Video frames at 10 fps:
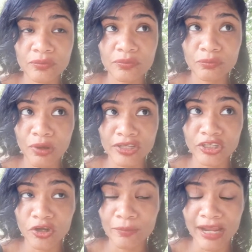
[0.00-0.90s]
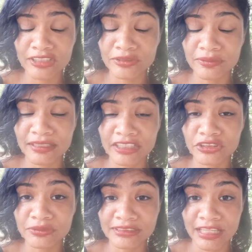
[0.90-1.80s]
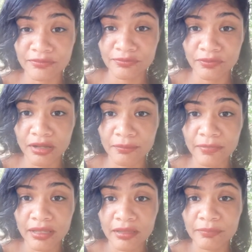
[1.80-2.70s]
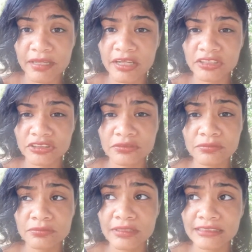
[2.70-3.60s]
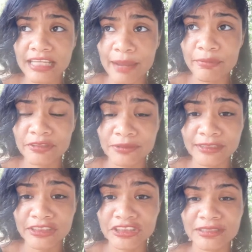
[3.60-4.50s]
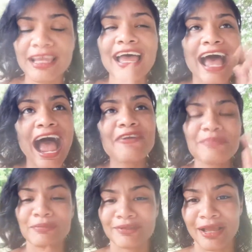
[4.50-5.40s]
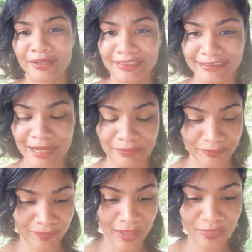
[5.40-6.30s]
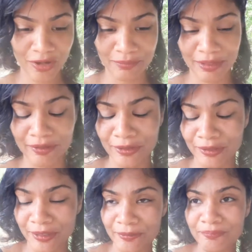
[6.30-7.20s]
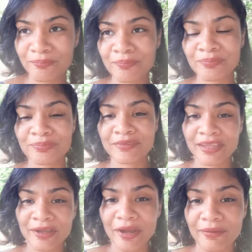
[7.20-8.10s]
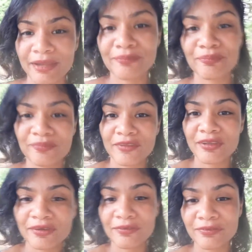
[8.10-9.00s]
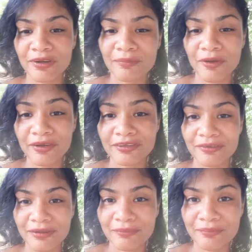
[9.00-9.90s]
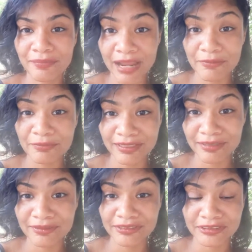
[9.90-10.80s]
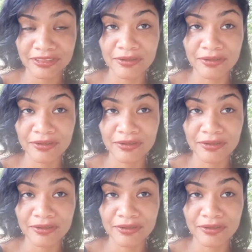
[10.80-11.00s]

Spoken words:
want to go back to and that you slept from because you wasn't happy with the transition. I remember now the example I thought about earlier. All right, for all you Bible believers, and,